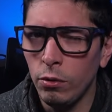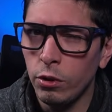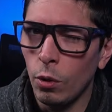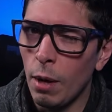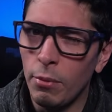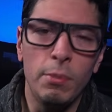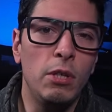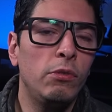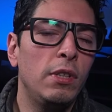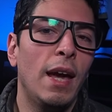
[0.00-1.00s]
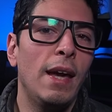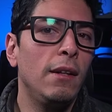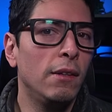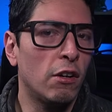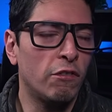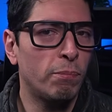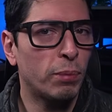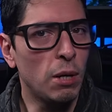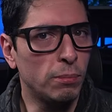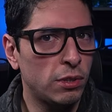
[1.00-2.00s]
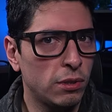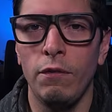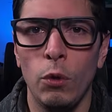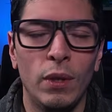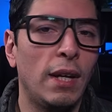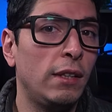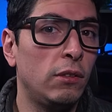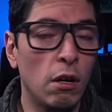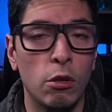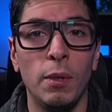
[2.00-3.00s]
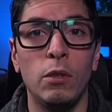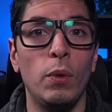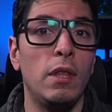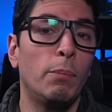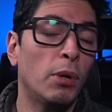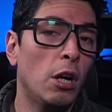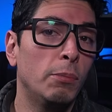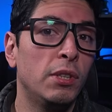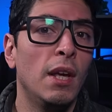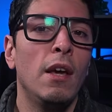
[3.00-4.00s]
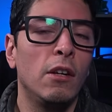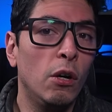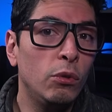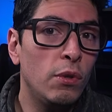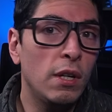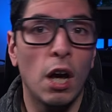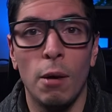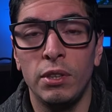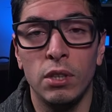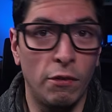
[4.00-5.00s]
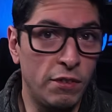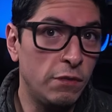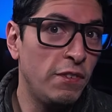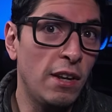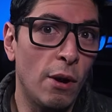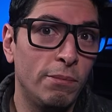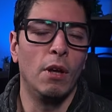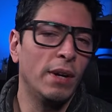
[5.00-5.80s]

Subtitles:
Also, I'm going to be using a lot of prompts. If you want a document with the prompts, go to the comments of this video.